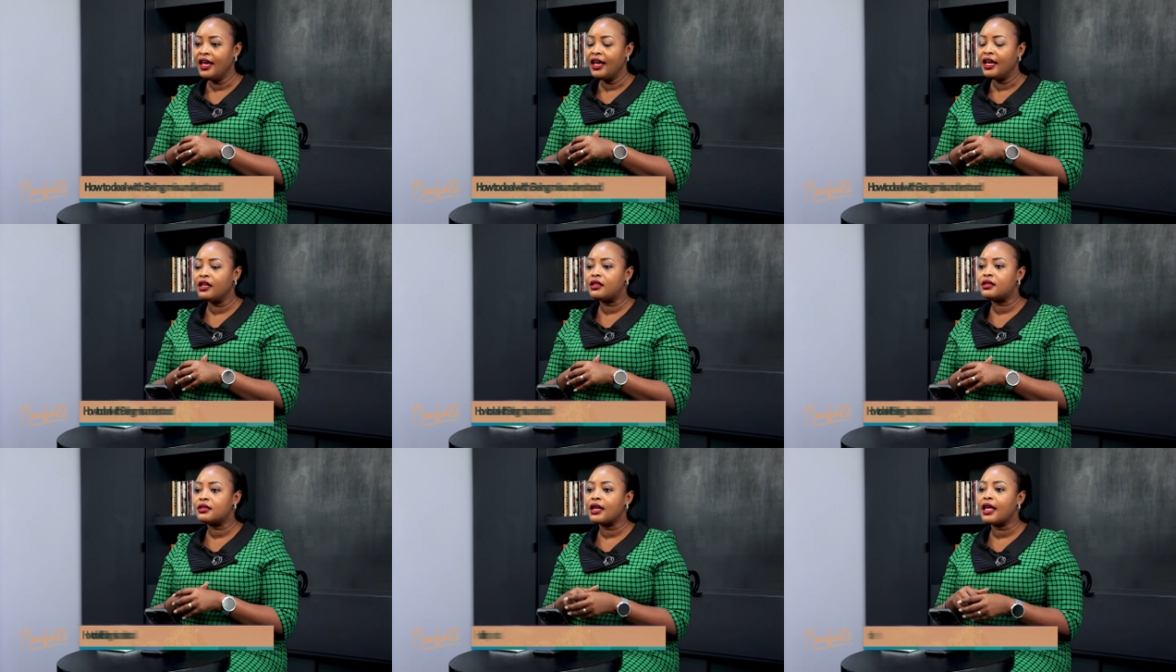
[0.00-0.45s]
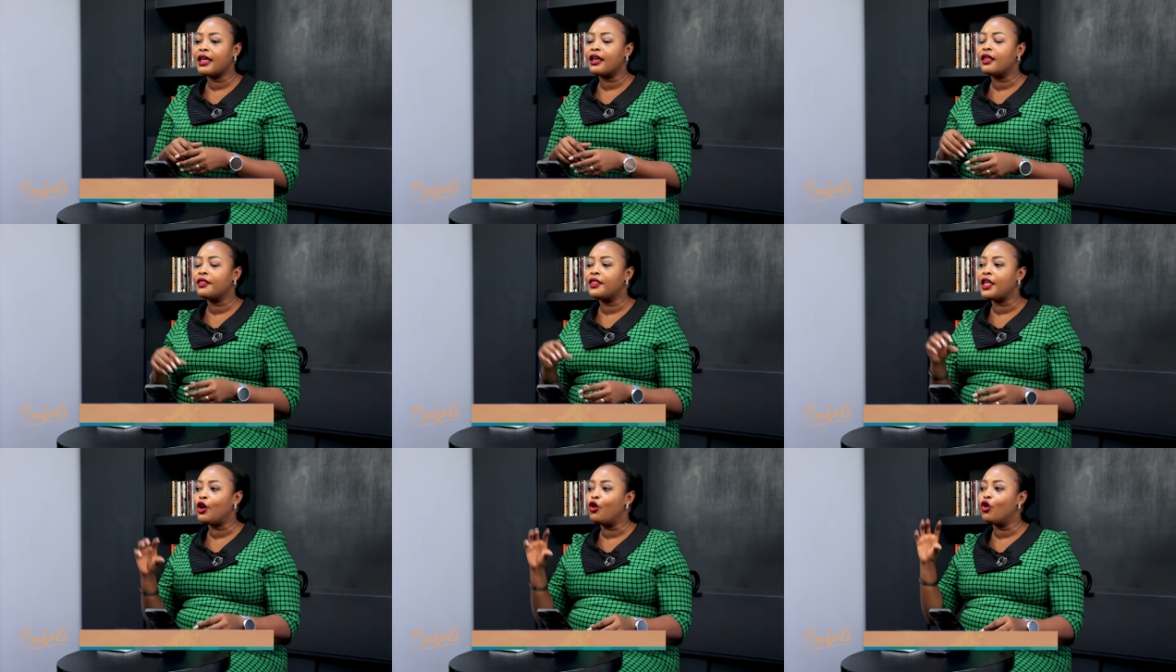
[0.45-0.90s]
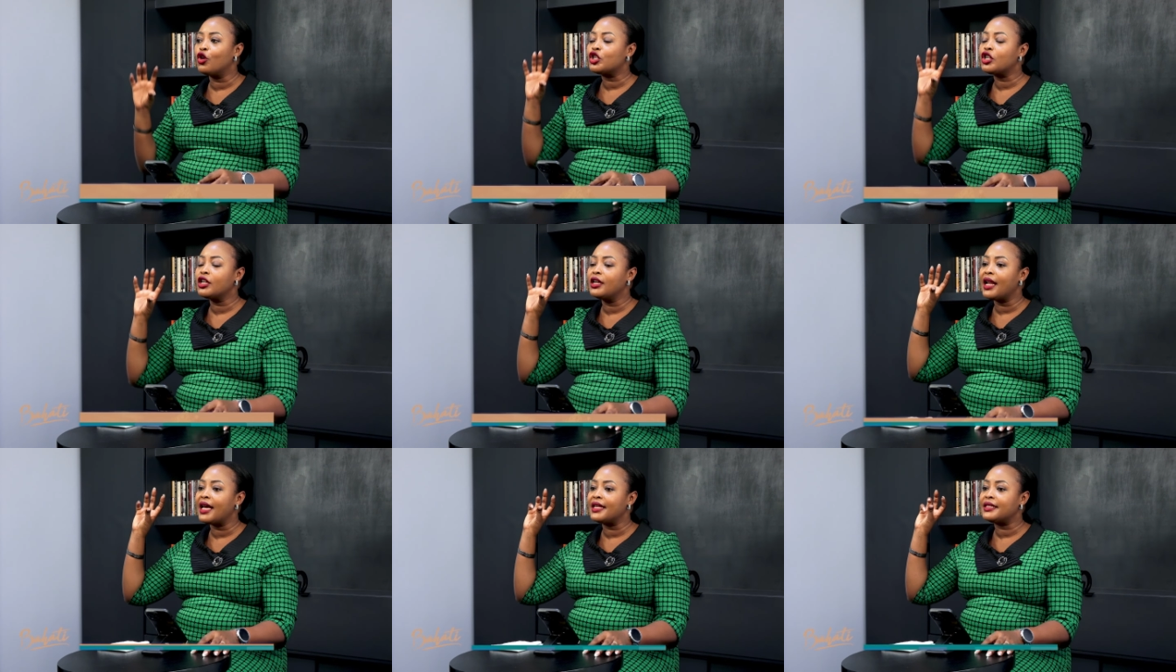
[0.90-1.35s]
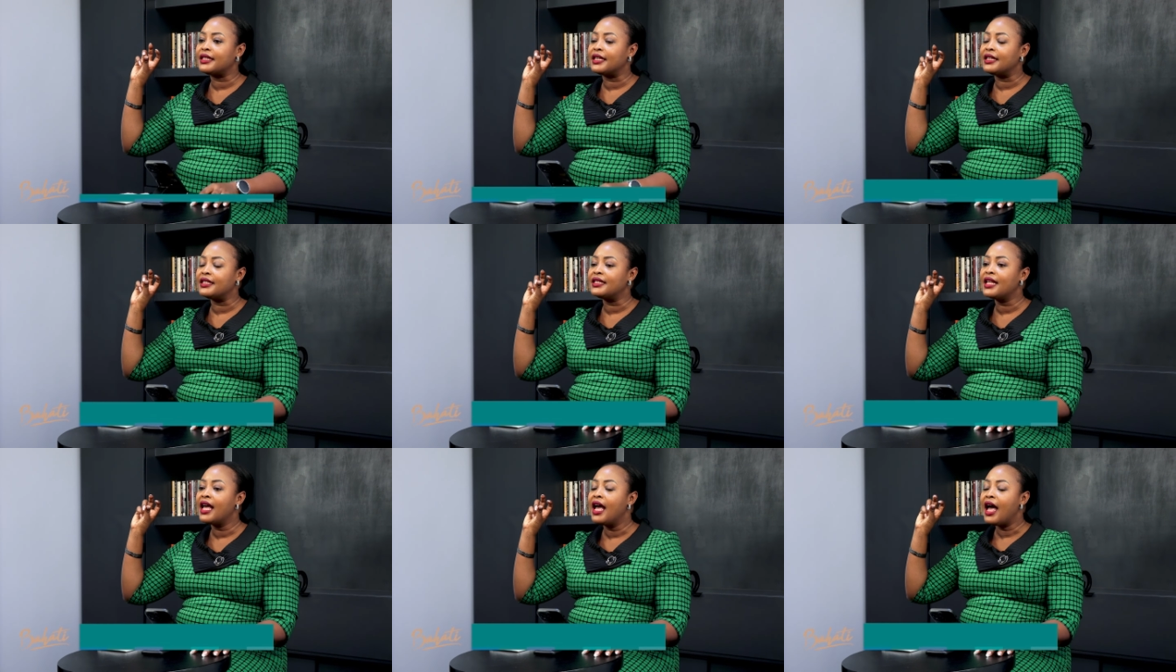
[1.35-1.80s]
It's like they got
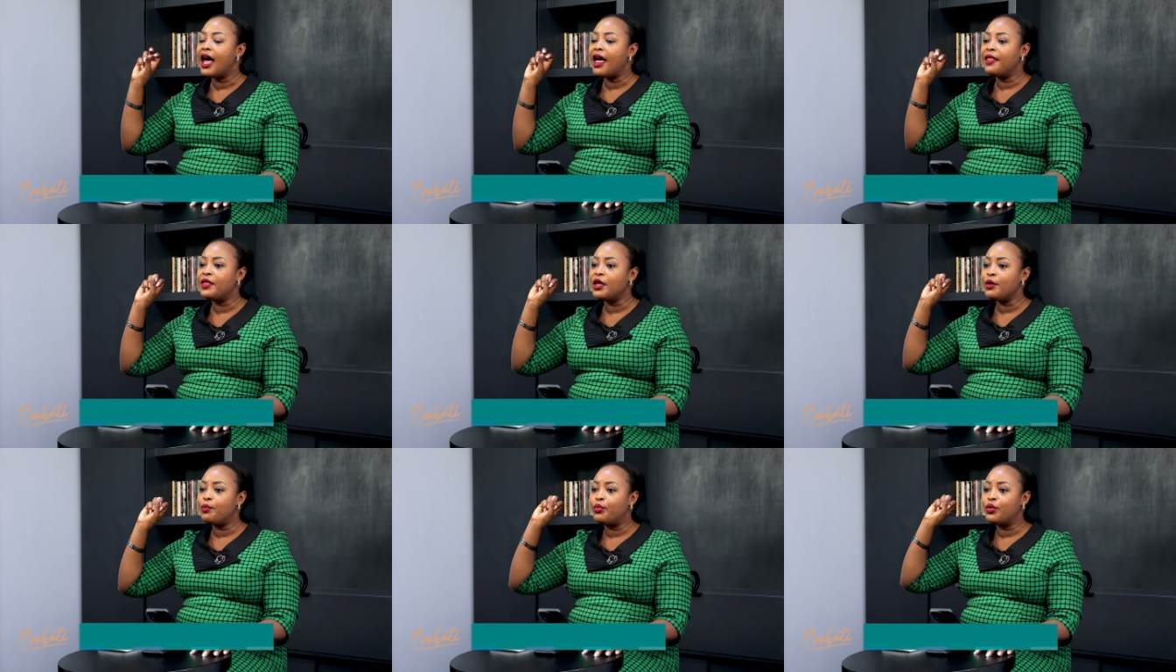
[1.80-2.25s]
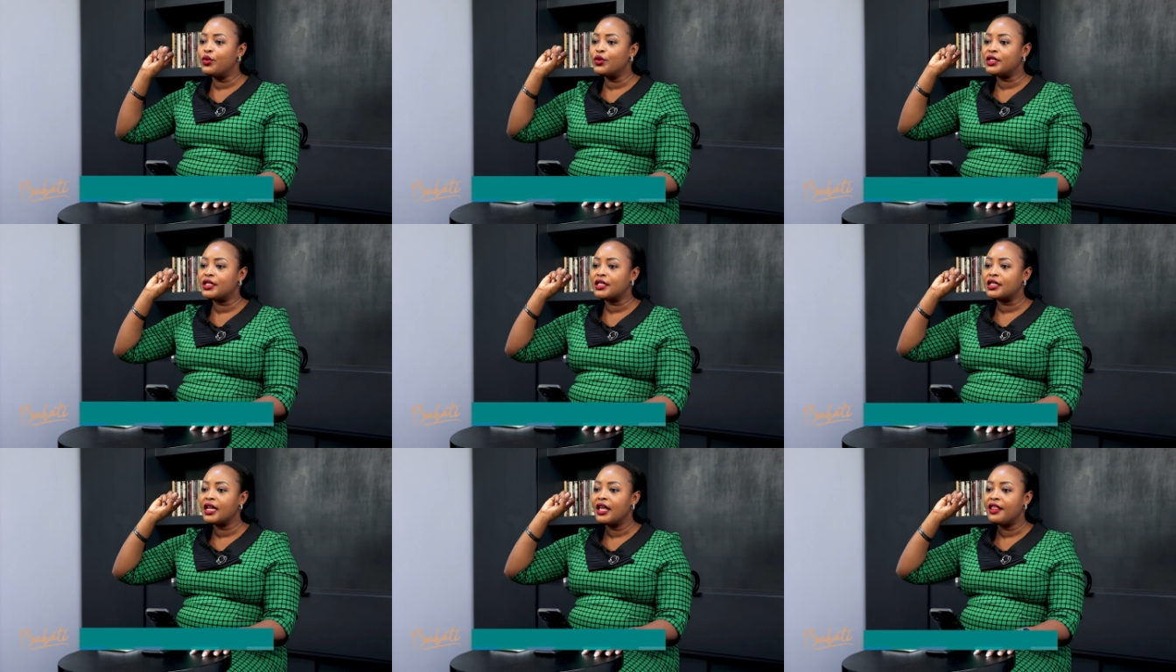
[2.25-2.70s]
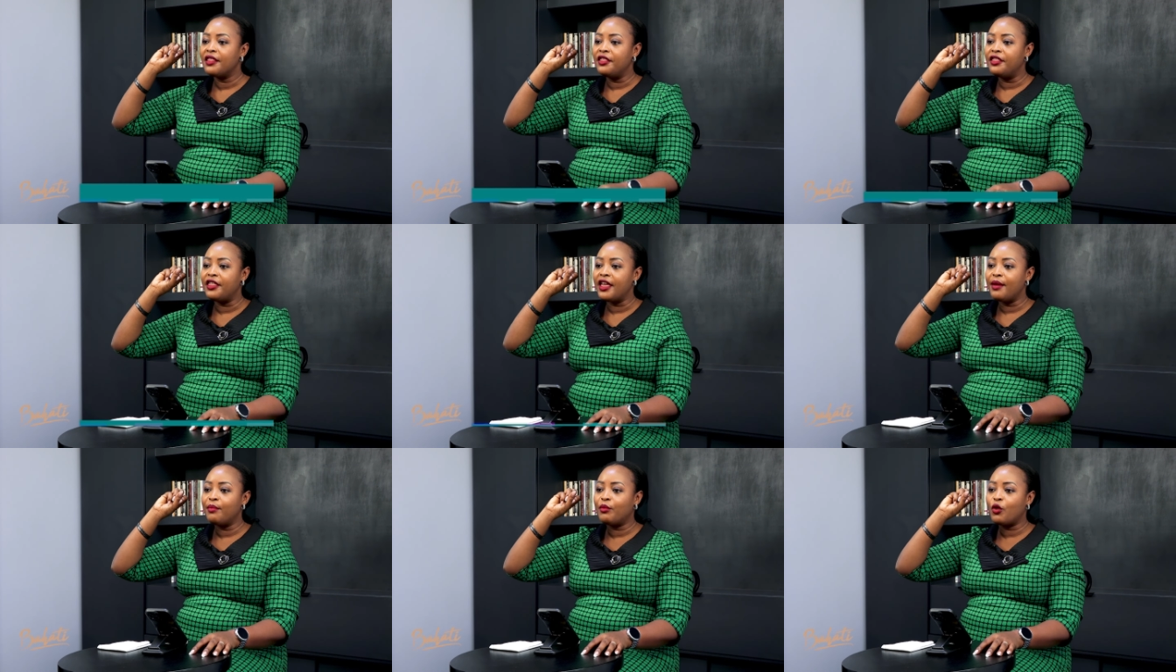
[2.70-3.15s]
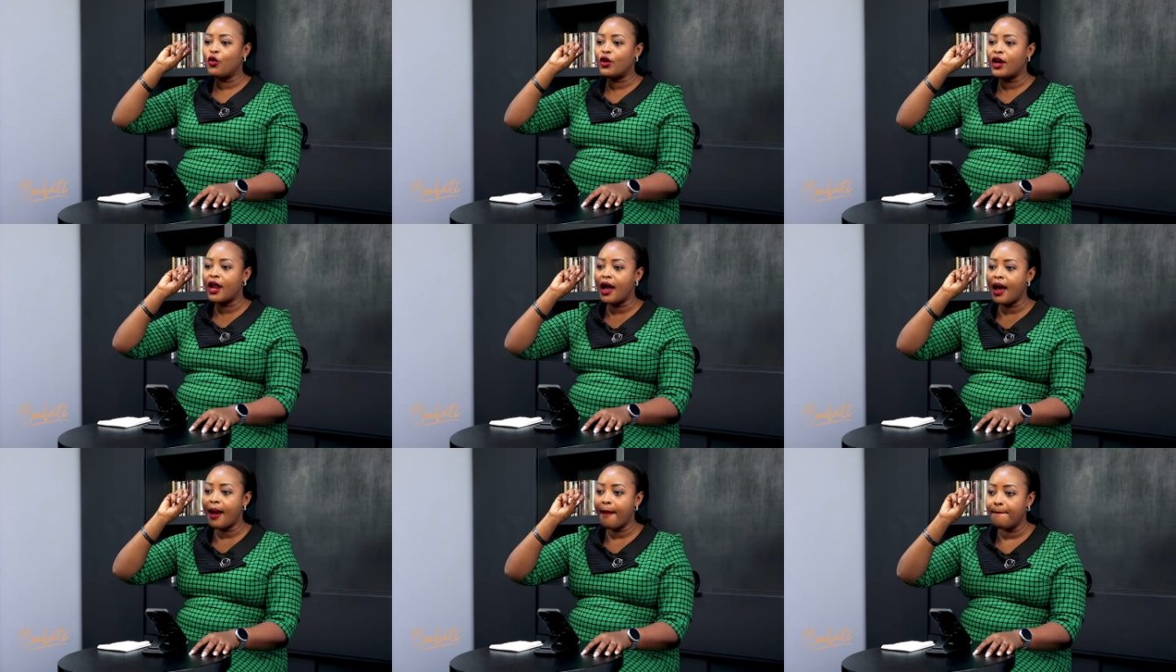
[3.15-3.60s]
glasses and they put them
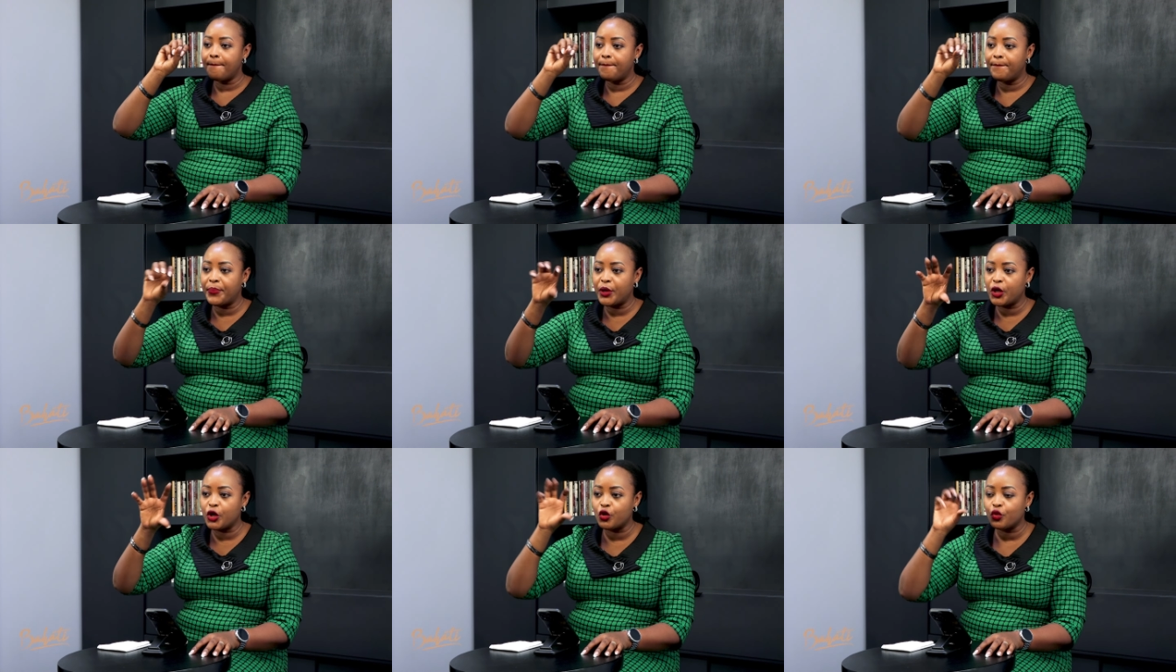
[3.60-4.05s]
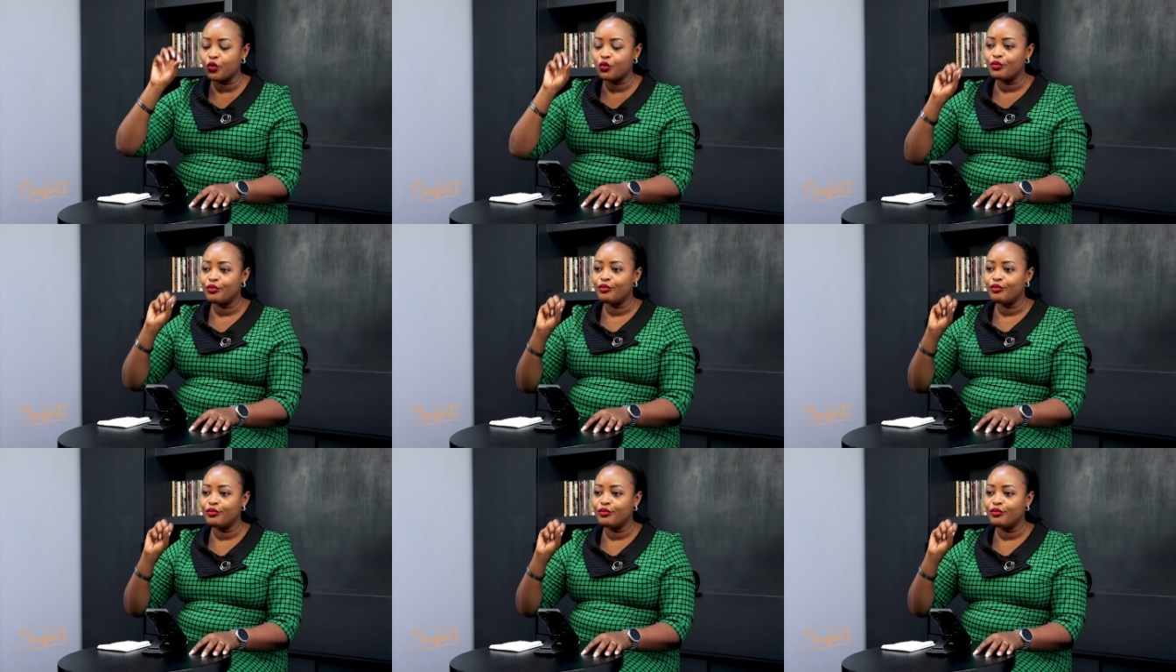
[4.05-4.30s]
on her. Pew,